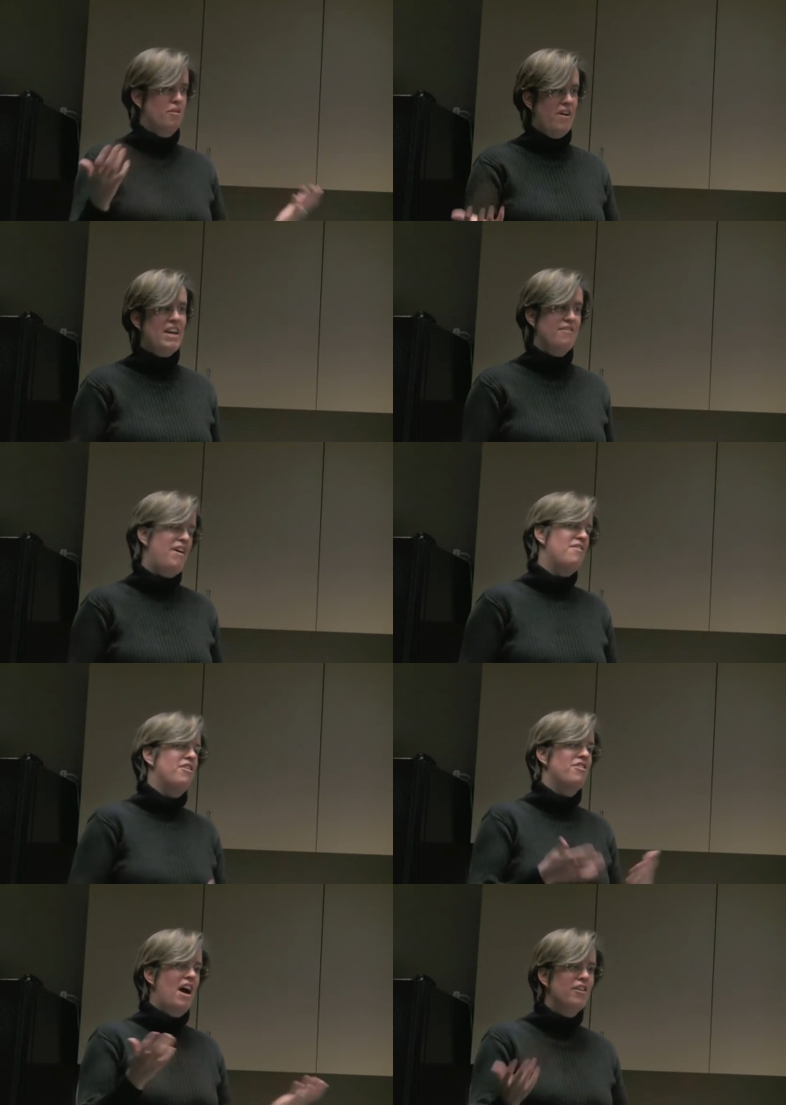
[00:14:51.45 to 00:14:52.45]
If I get five
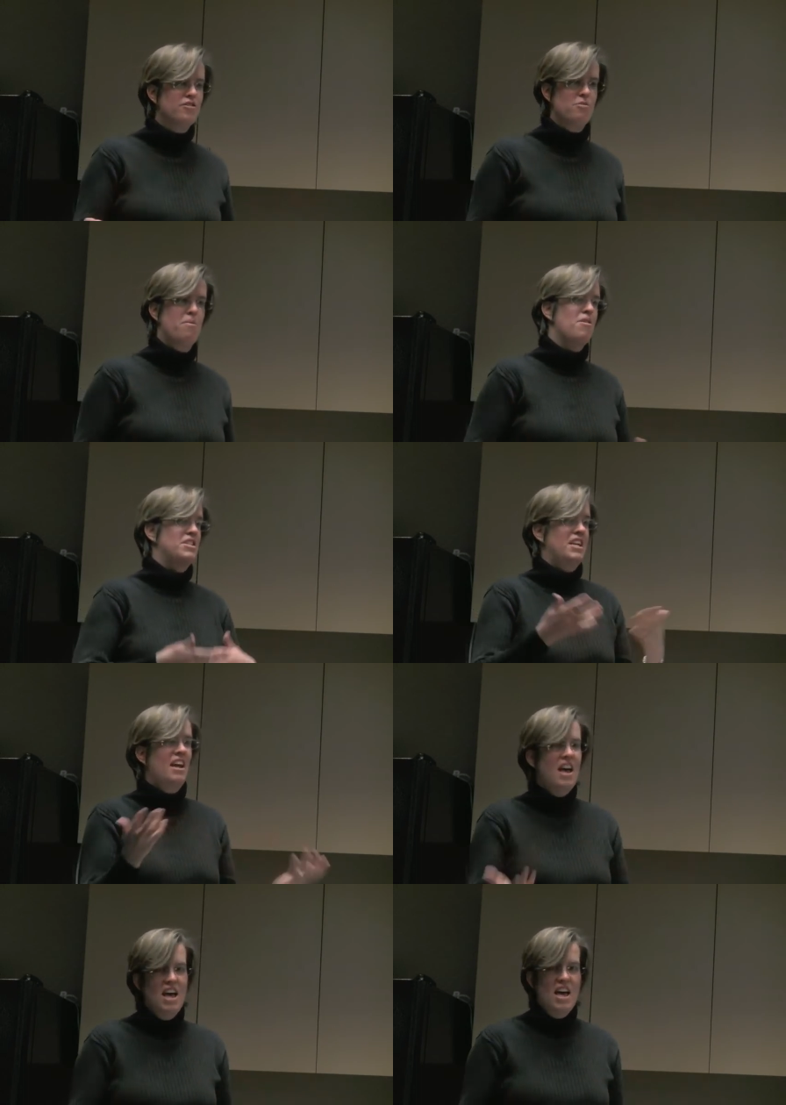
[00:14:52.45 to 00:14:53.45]
hundred dollars from a
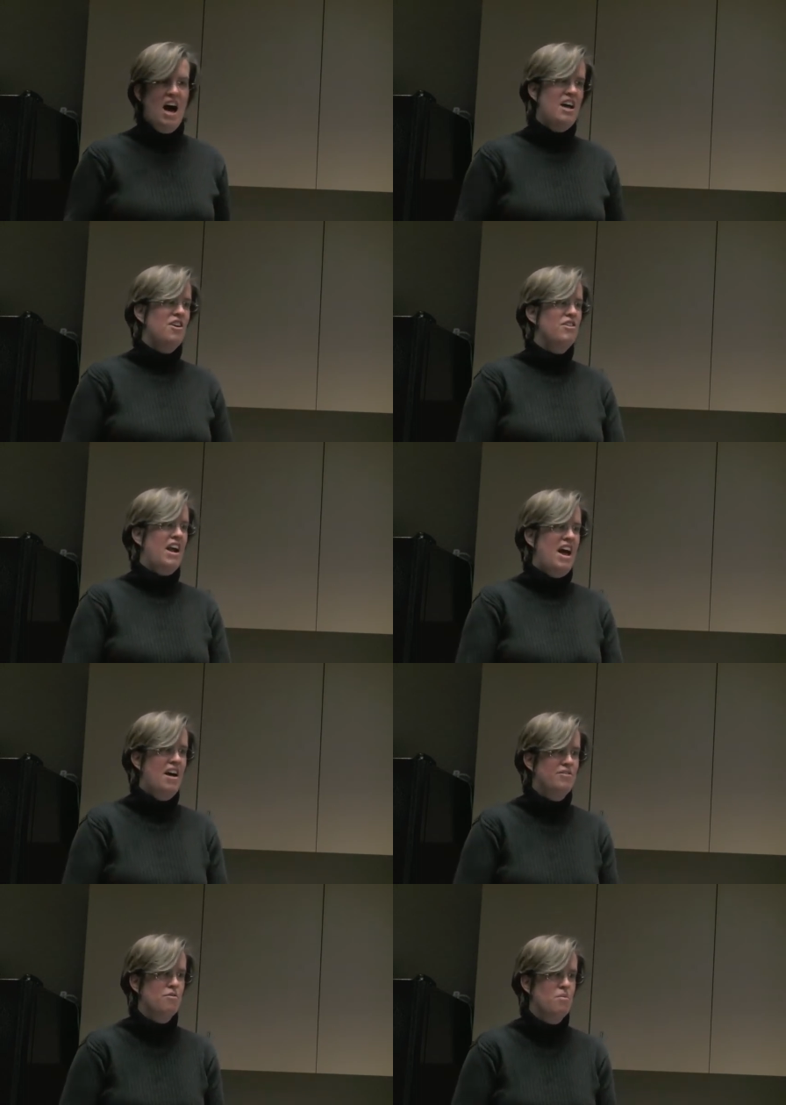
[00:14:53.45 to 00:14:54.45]
person, I know that I
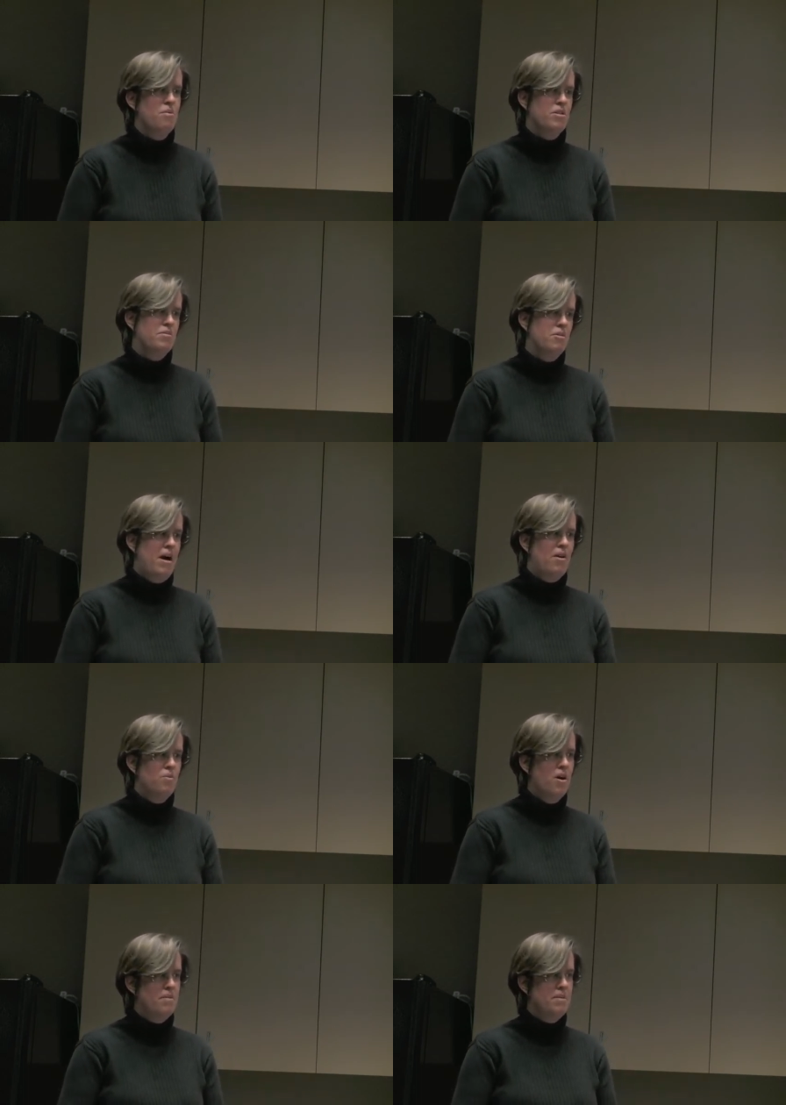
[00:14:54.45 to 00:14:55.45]
have to report them no matter
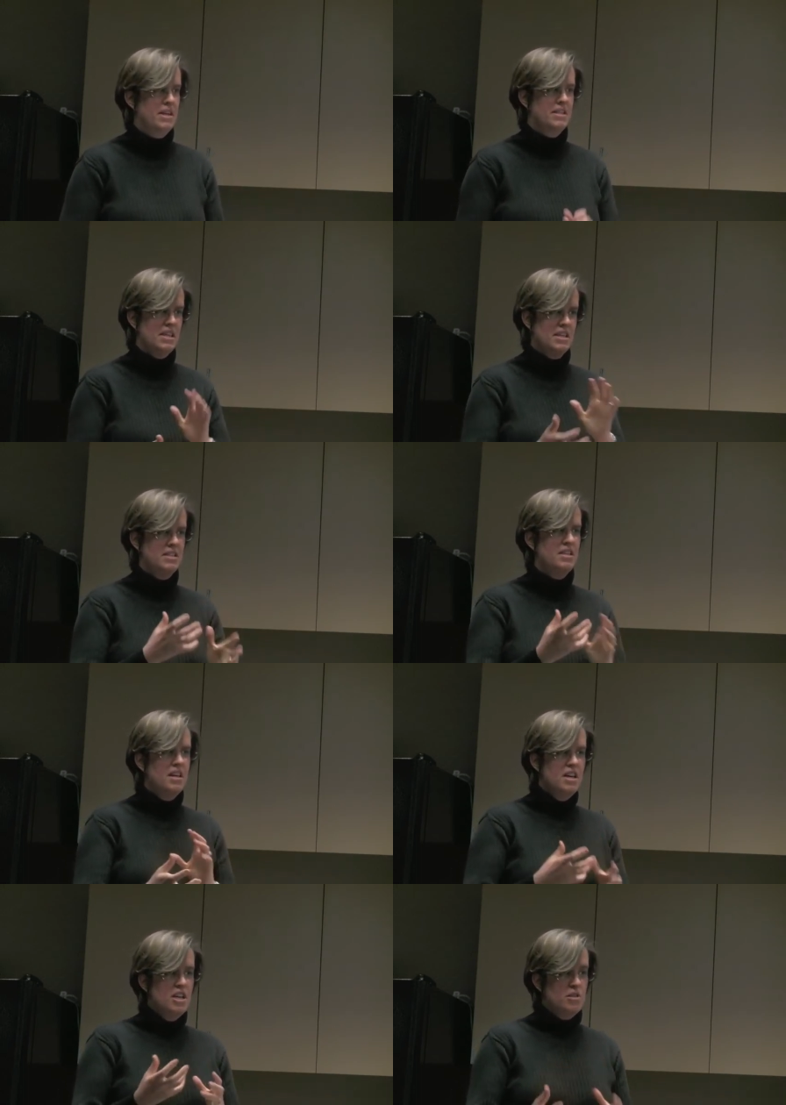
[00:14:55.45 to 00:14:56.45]
what, but it's these
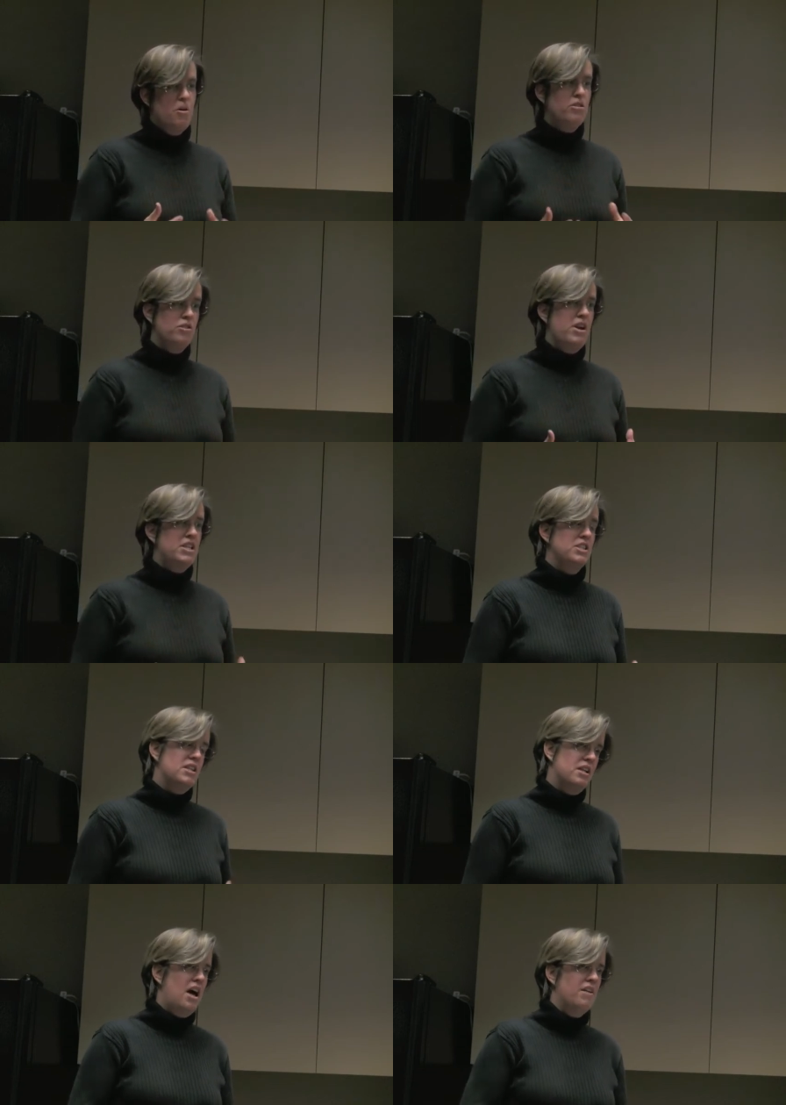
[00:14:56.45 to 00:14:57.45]
small donations
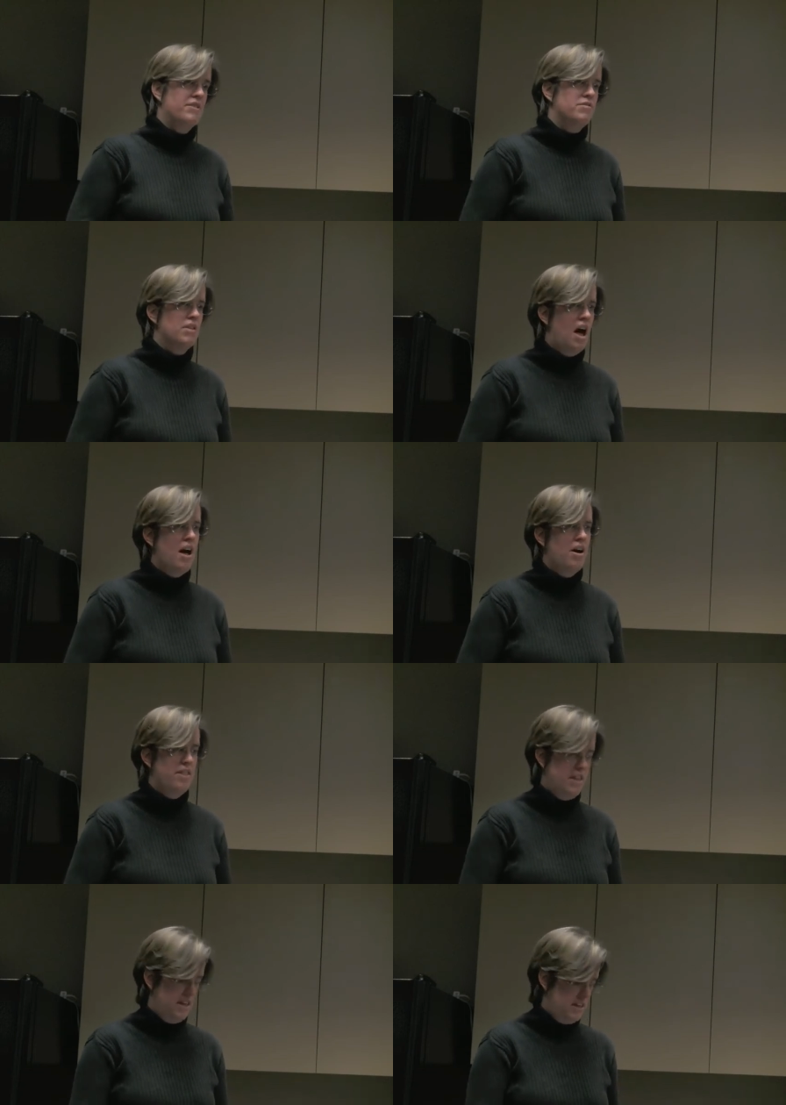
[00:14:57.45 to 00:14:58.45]
that a lot of us rely
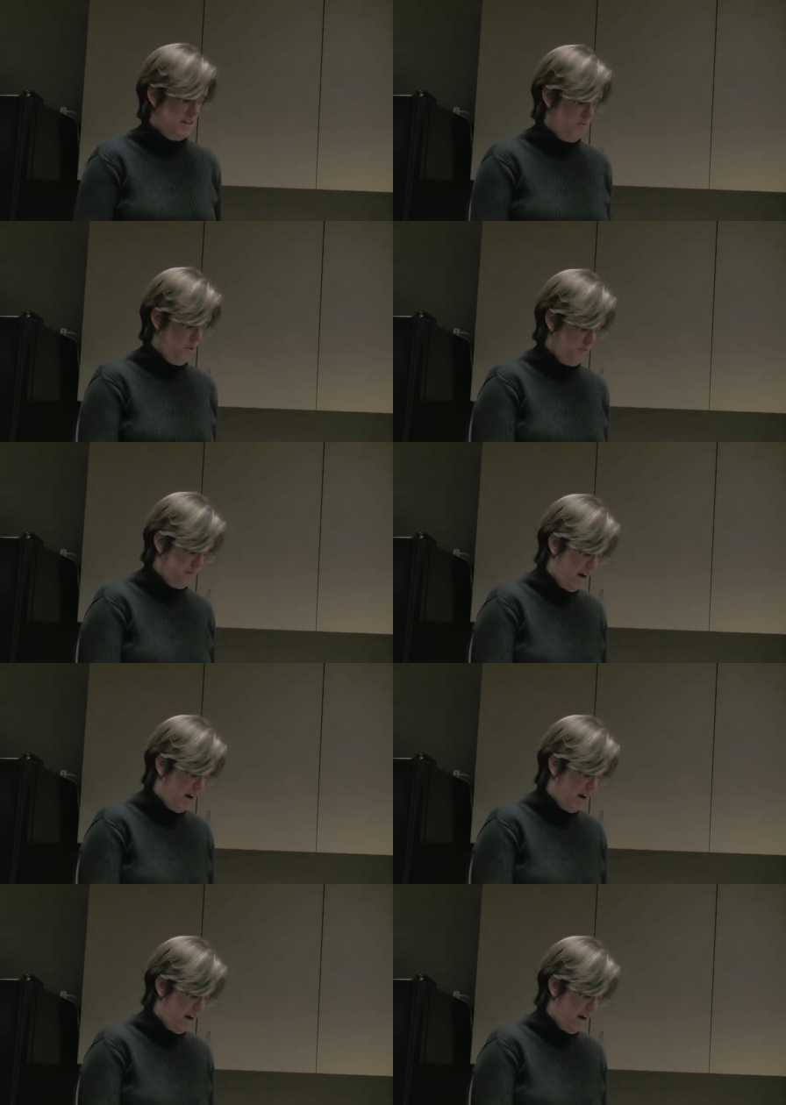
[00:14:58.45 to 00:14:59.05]
on that, that won't be